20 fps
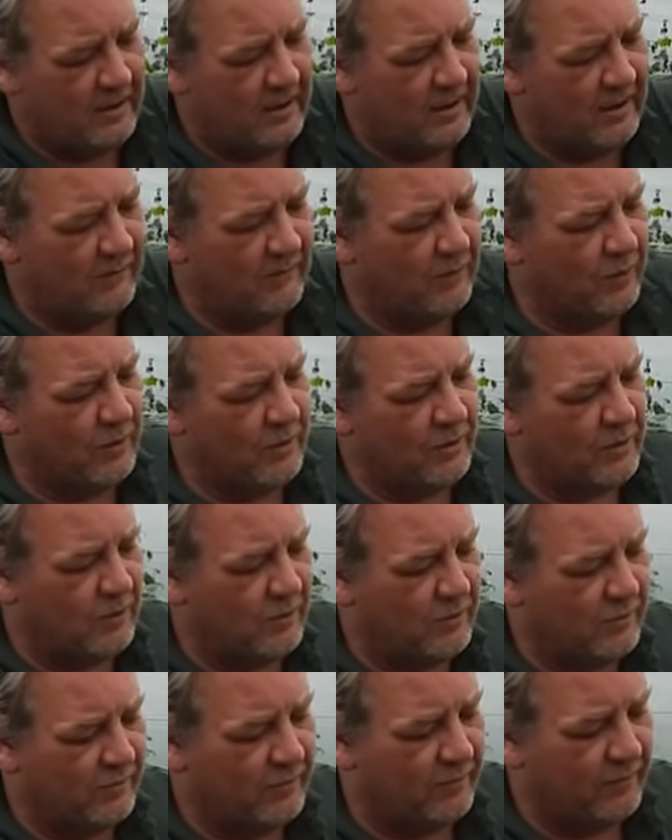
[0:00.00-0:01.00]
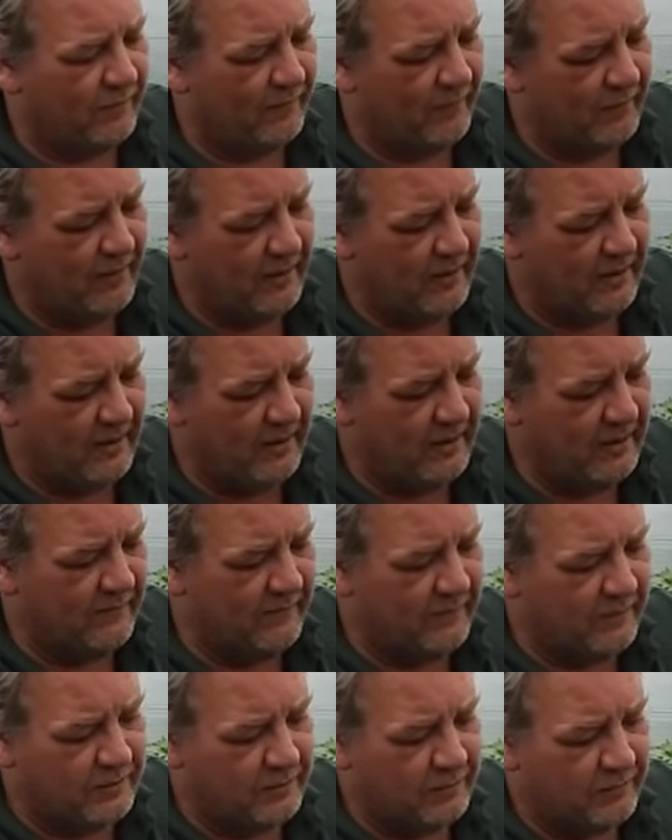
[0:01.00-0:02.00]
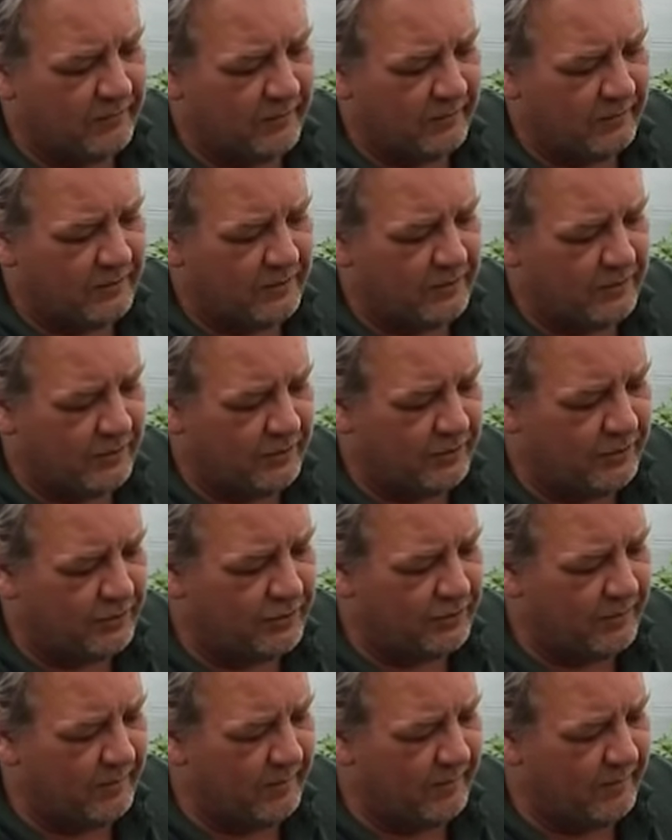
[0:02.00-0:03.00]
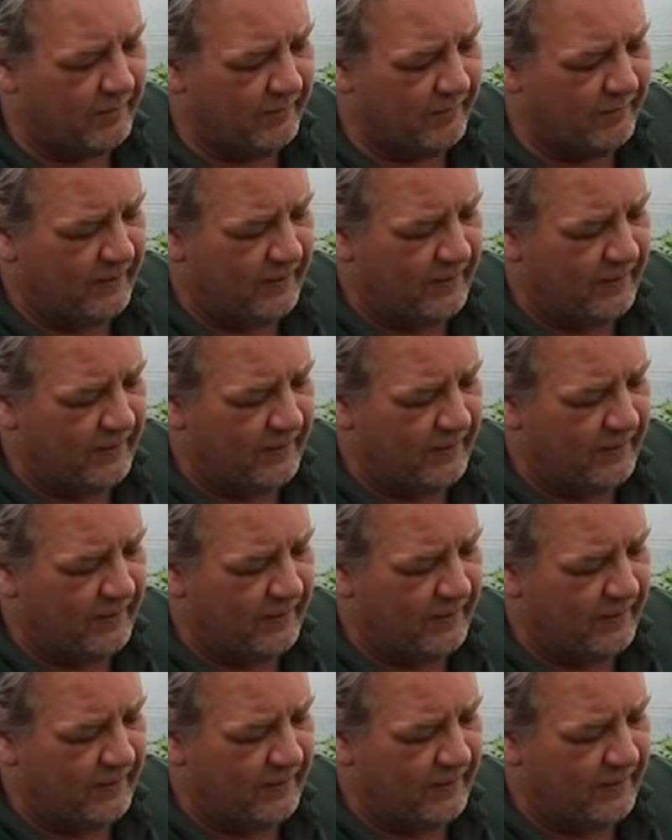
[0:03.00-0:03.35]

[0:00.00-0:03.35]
If you want to go from individual roots and just trim them off,